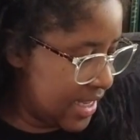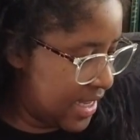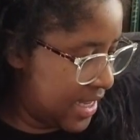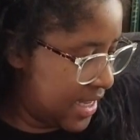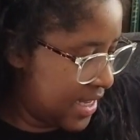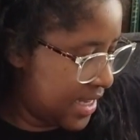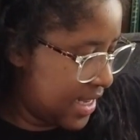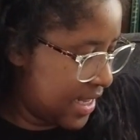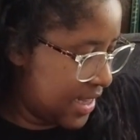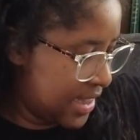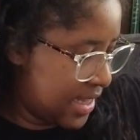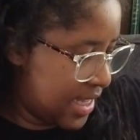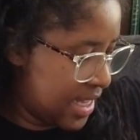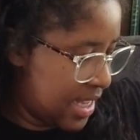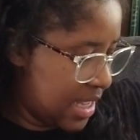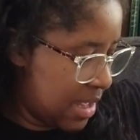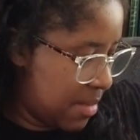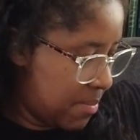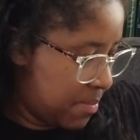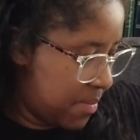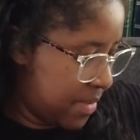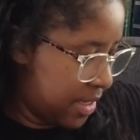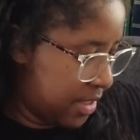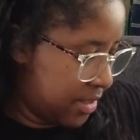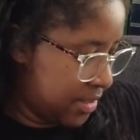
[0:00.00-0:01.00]
in the
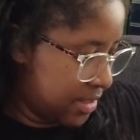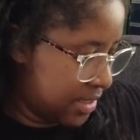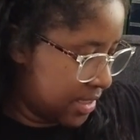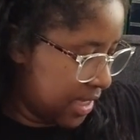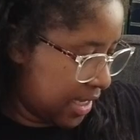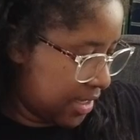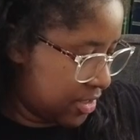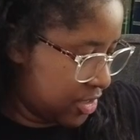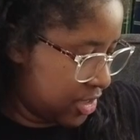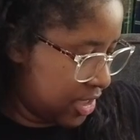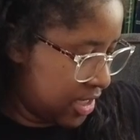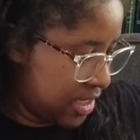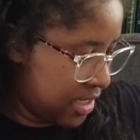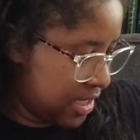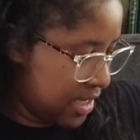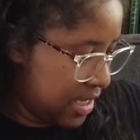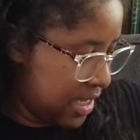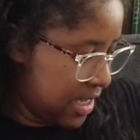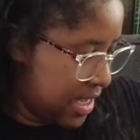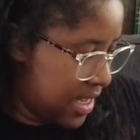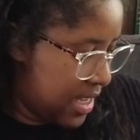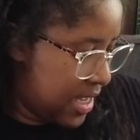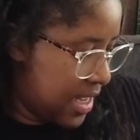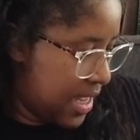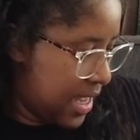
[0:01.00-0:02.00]
middle section
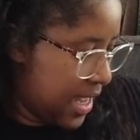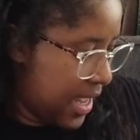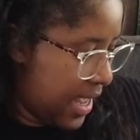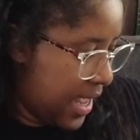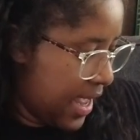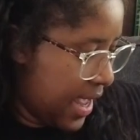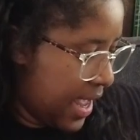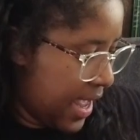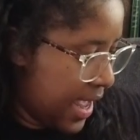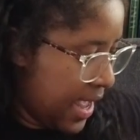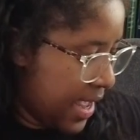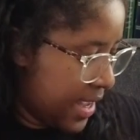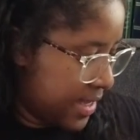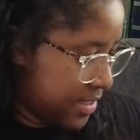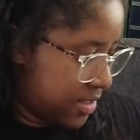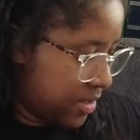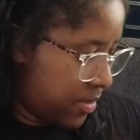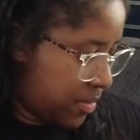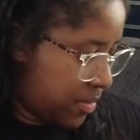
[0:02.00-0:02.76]
as